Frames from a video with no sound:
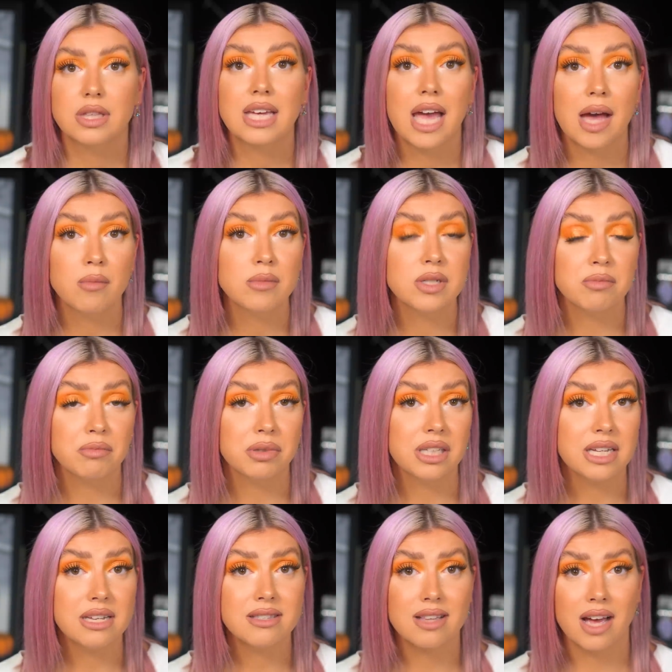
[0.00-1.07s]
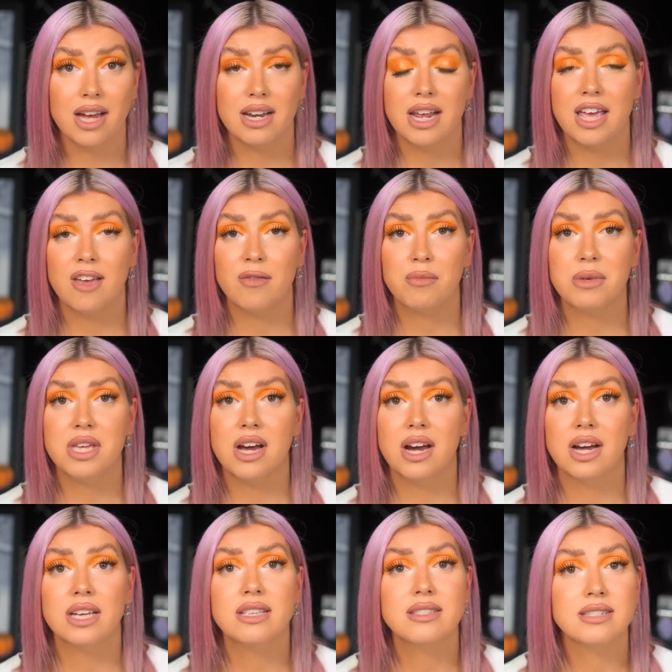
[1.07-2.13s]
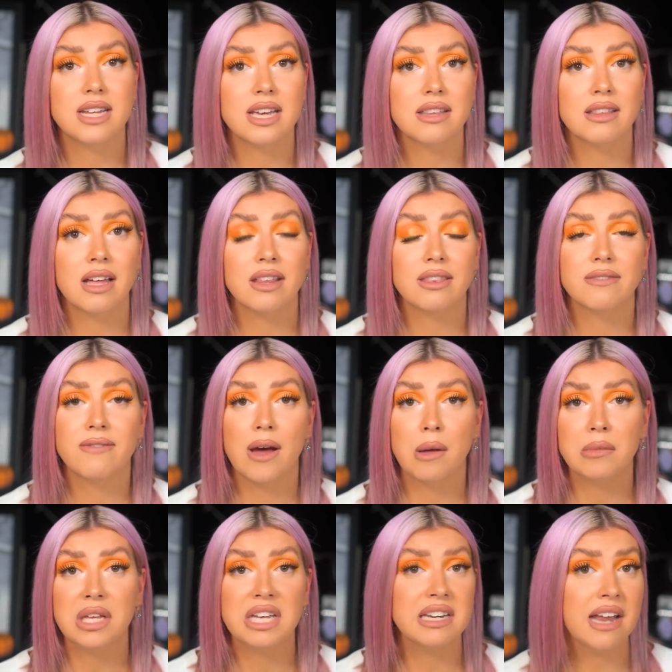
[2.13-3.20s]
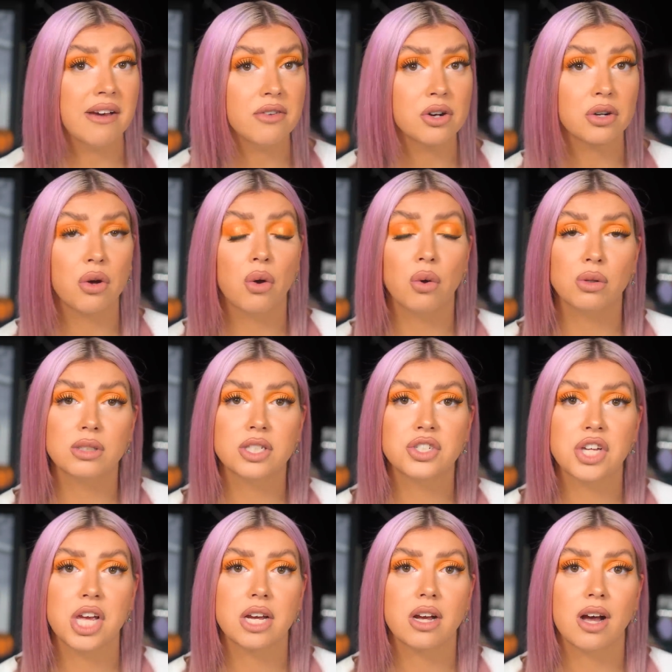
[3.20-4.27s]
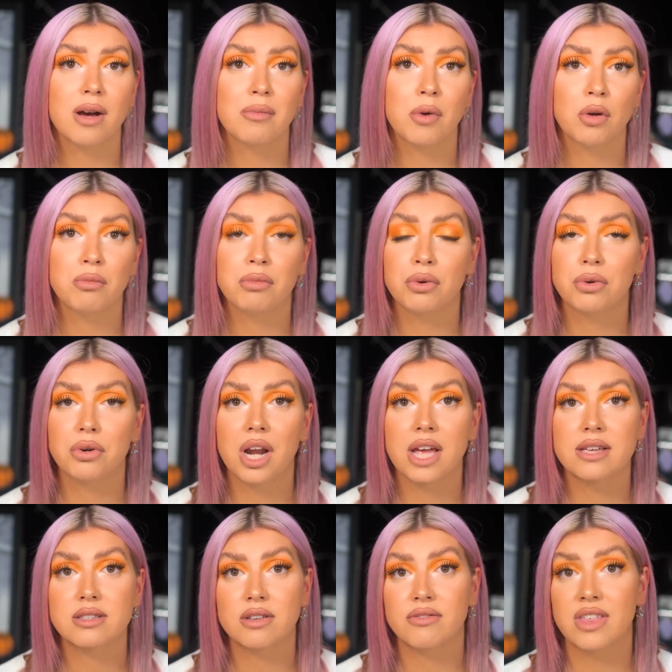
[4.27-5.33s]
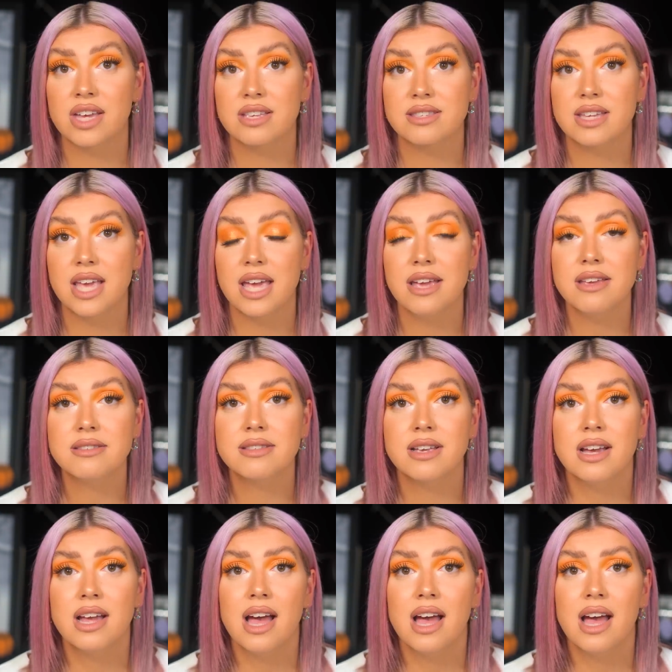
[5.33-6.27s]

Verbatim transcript: The Camden police and F B I state that the family never called to check up on progress of this case,